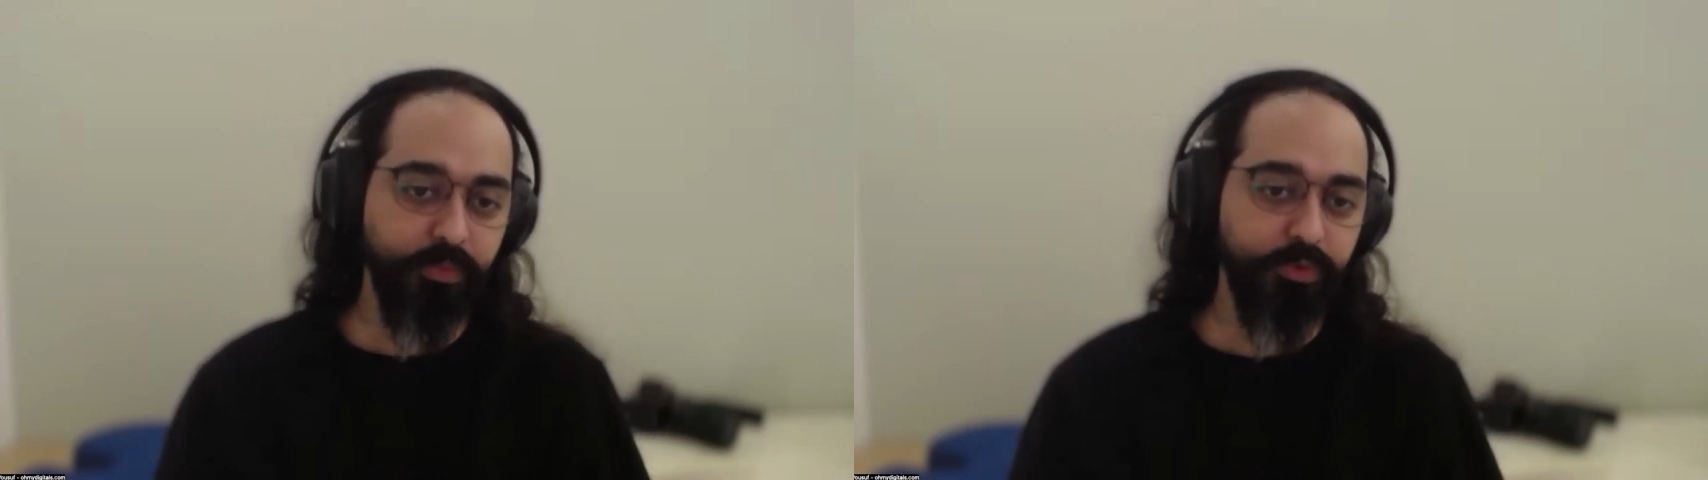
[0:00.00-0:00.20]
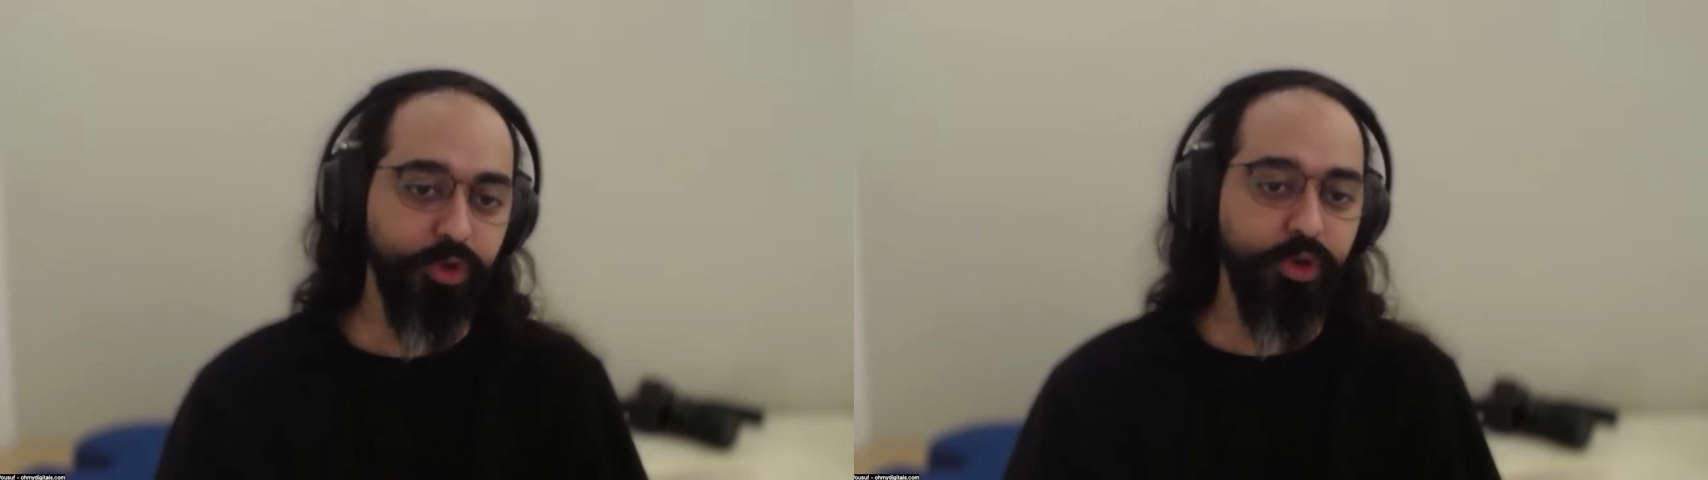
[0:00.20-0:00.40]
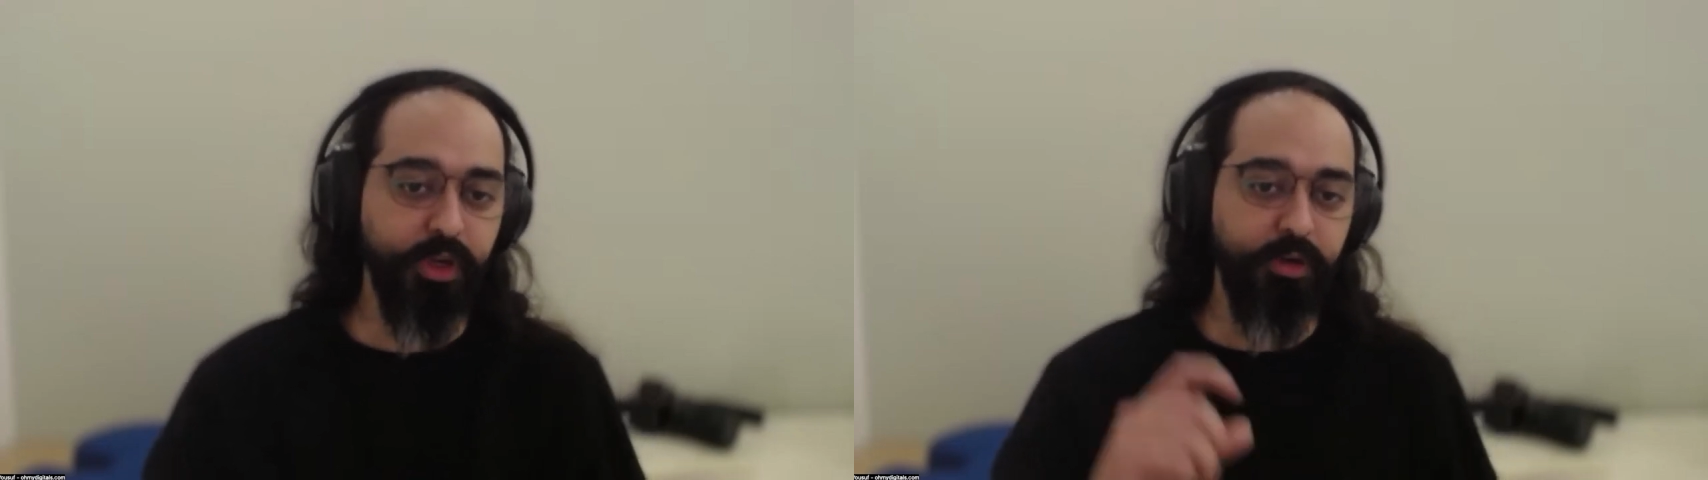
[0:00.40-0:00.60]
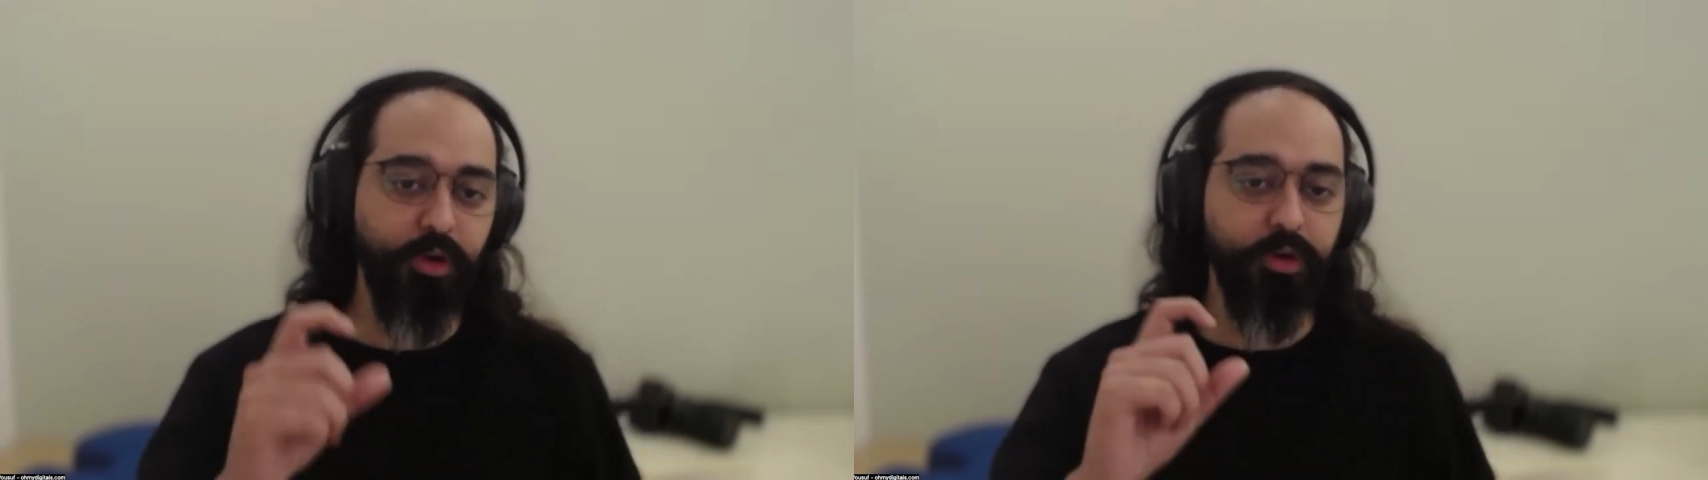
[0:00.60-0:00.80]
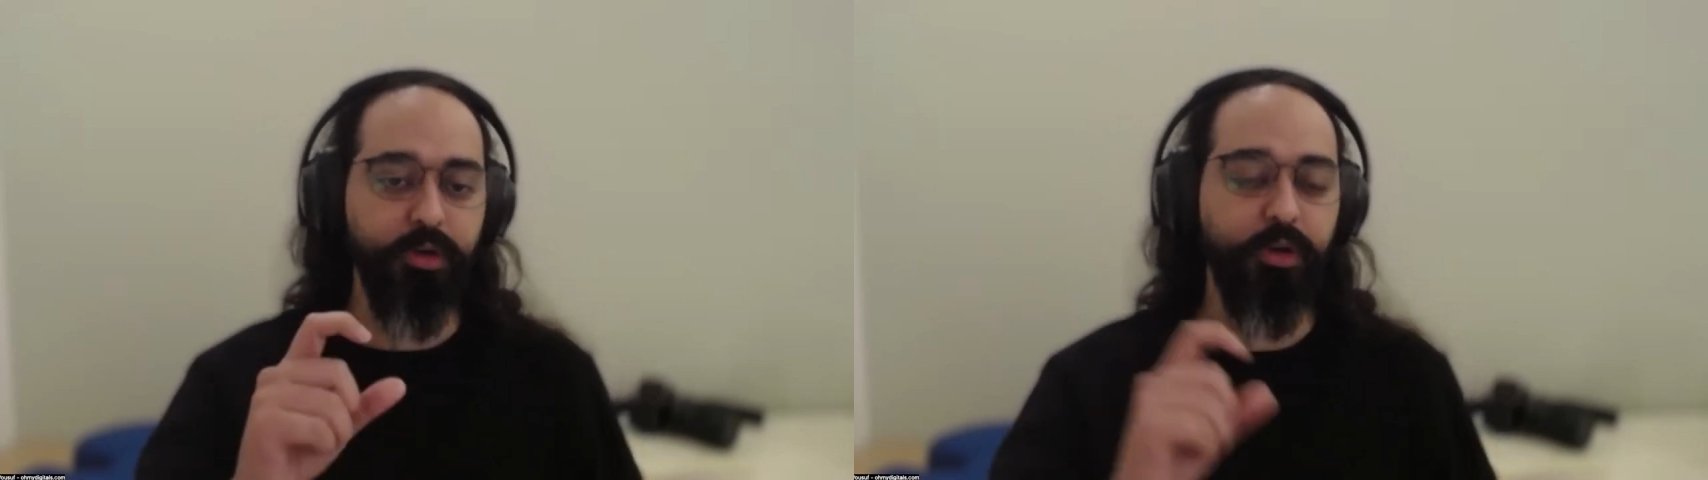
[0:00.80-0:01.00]
So you can
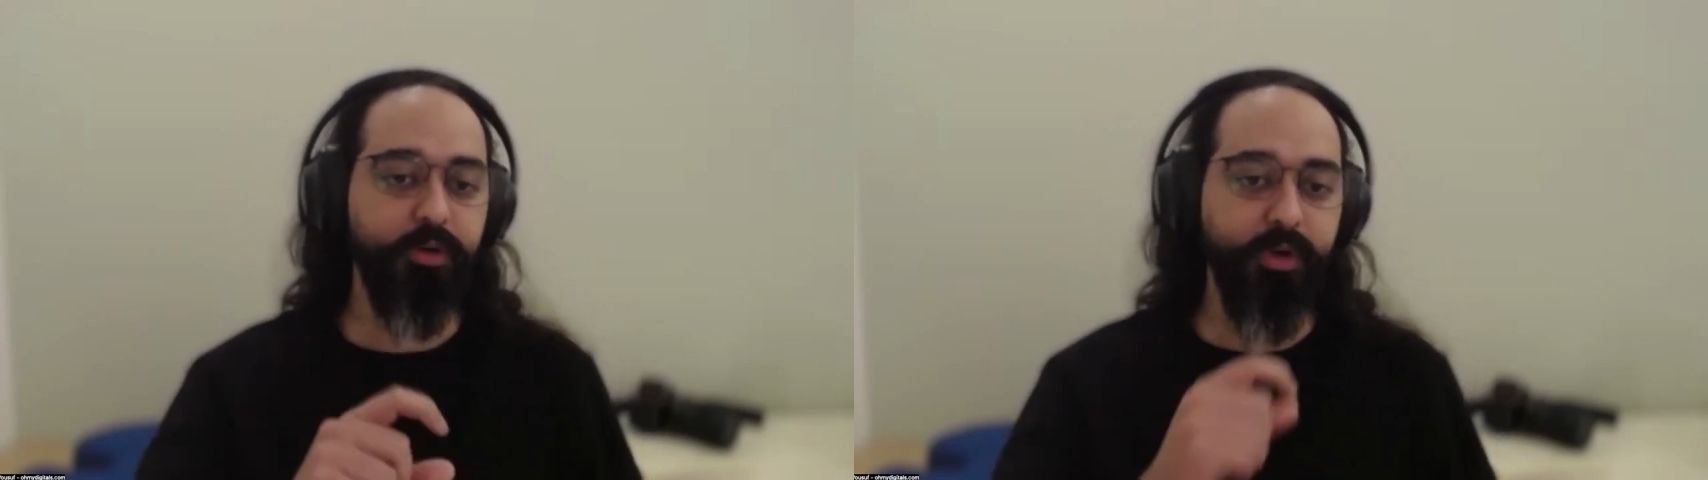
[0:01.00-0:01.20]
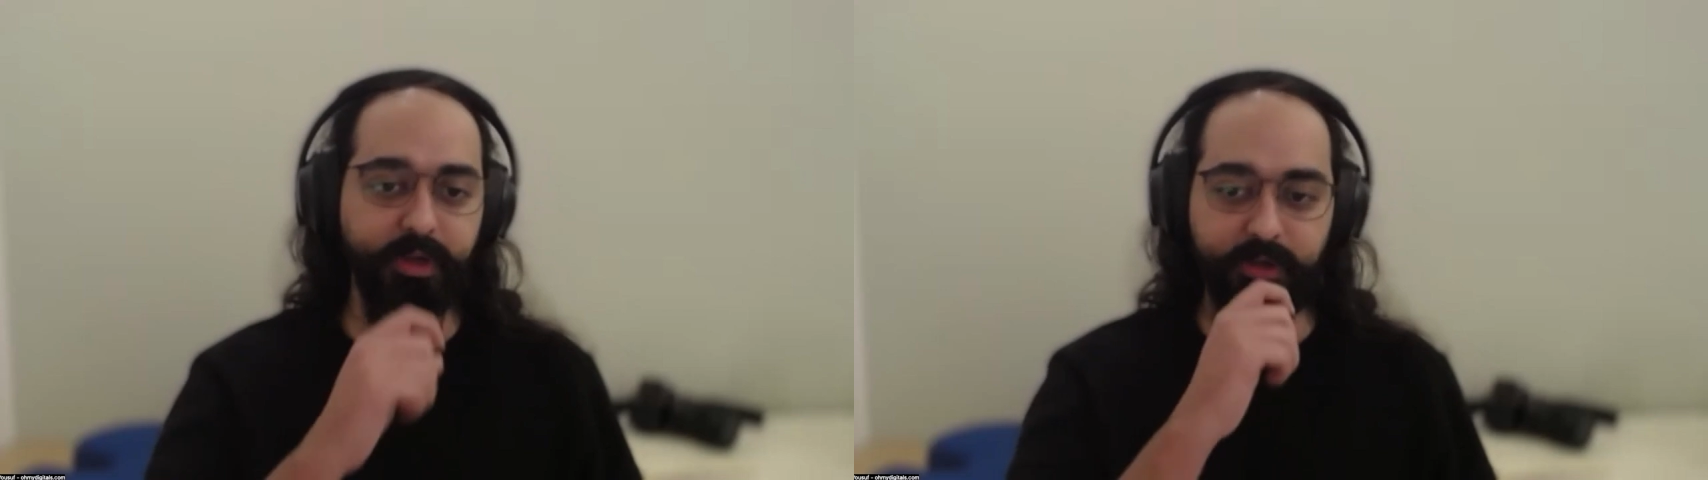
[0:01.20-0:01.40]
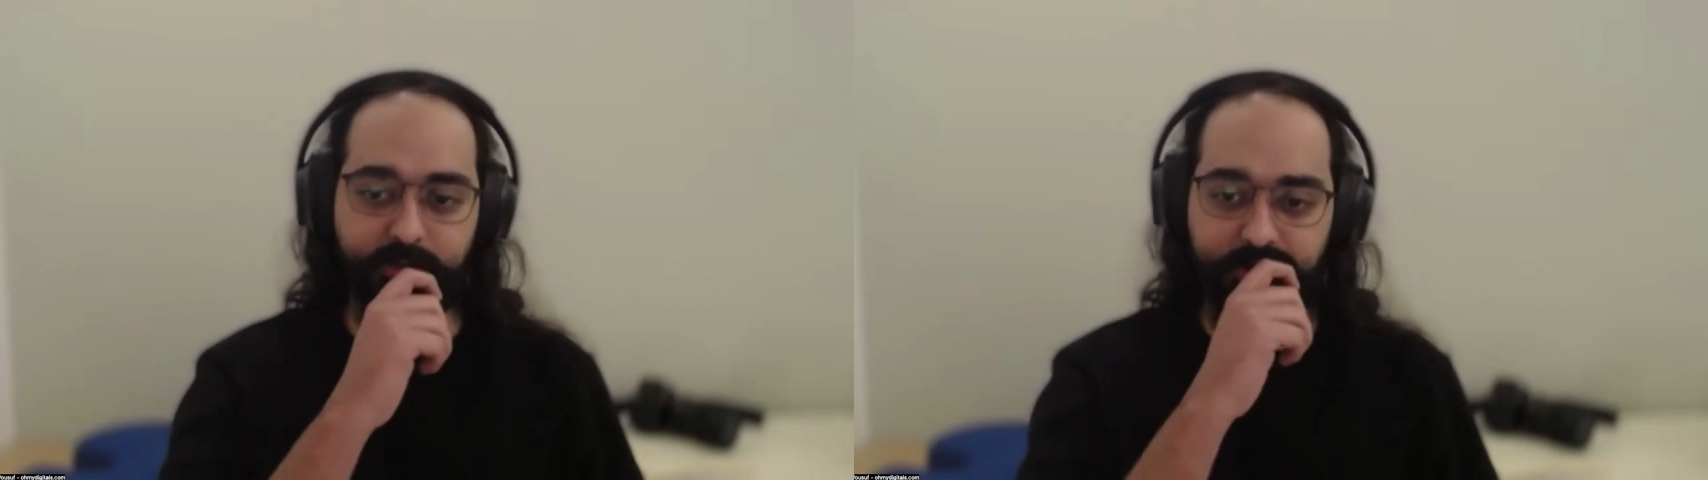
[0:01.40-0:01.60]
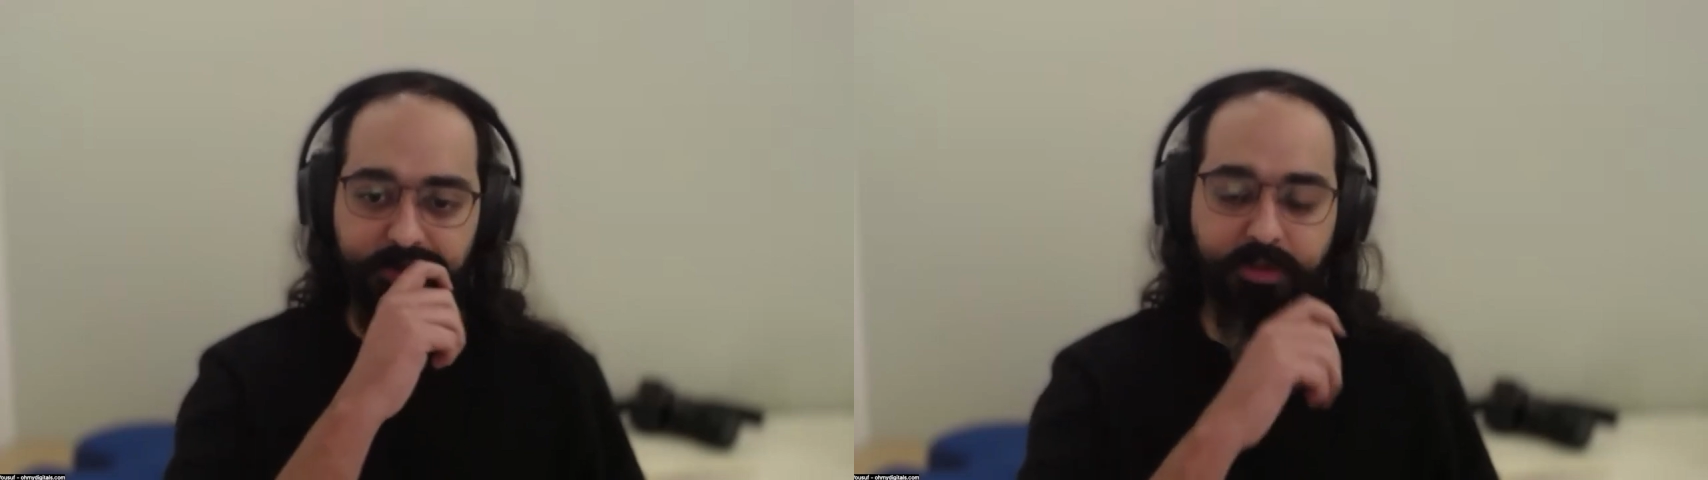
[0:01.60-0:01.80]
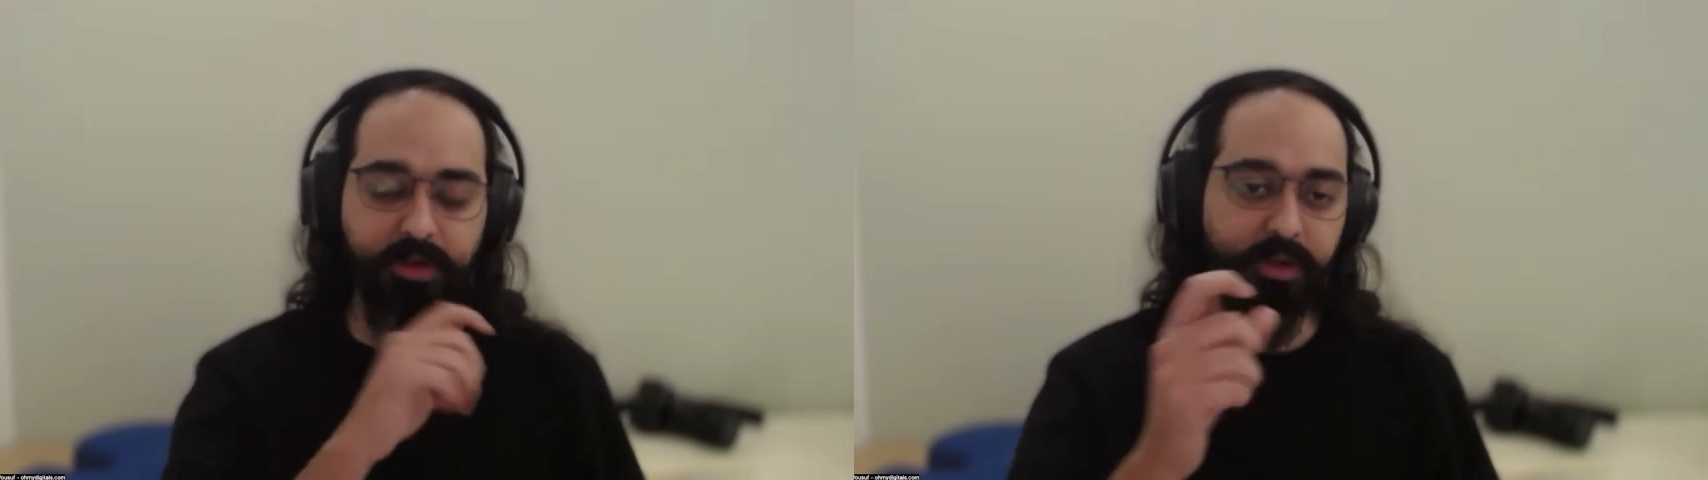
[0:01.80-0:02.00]
toggle on Raycast and
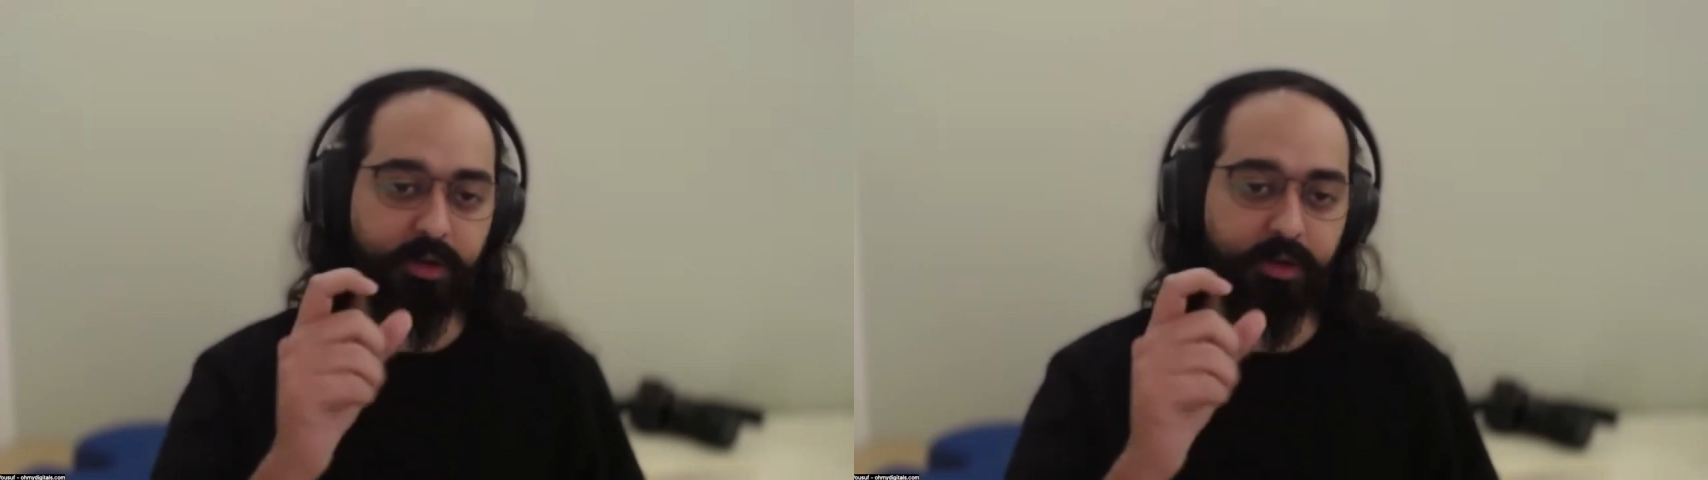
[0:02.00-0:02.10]
set like